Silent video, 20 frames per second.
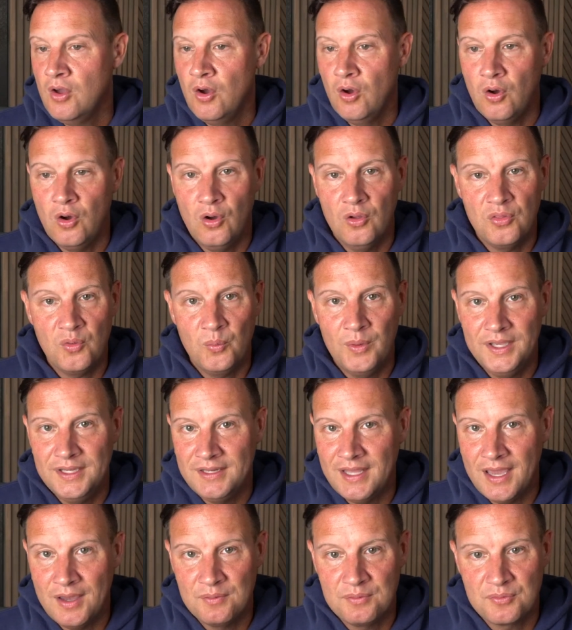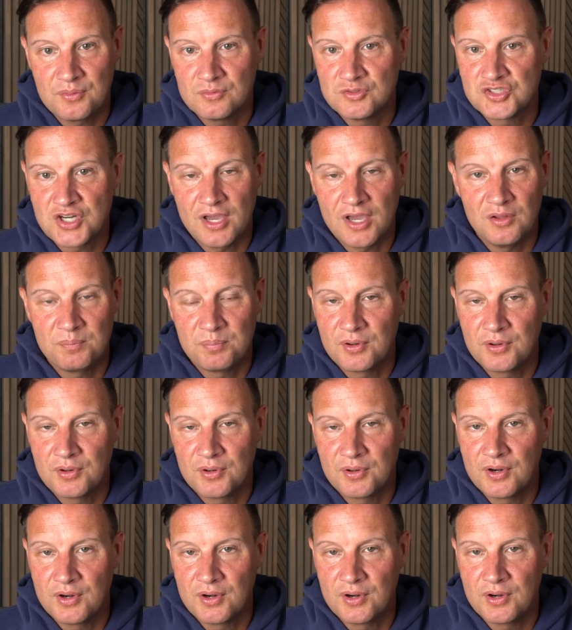all the way down through child
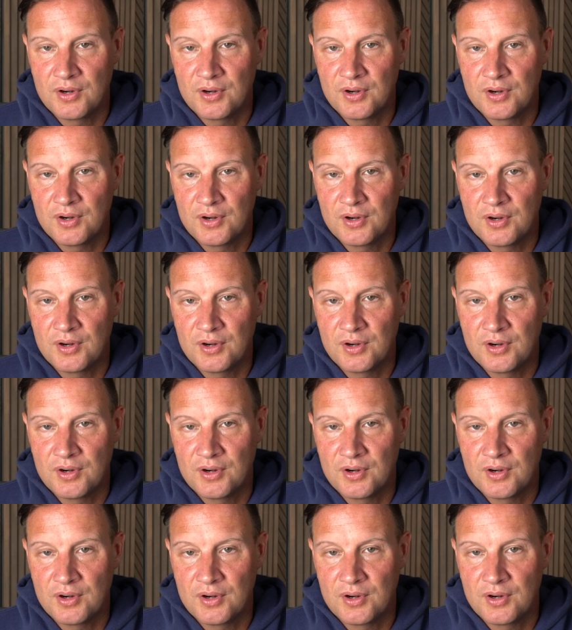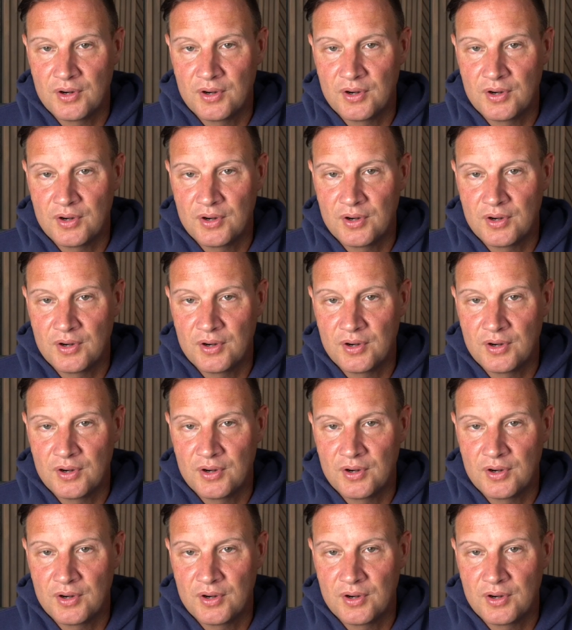pornography and sex trafficking.